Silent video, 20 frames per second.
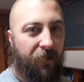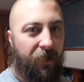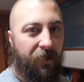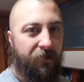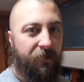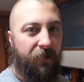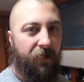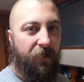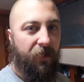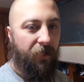
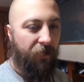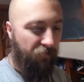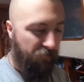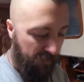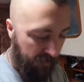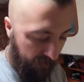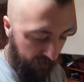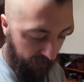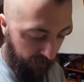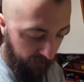last night. I
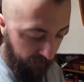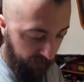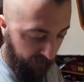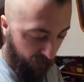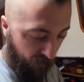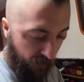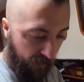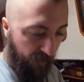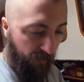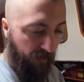ran in and got
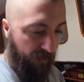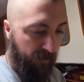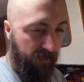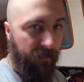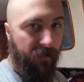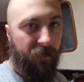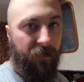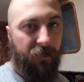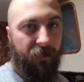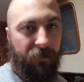some wiring
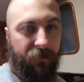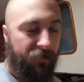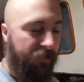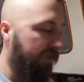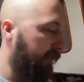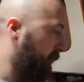into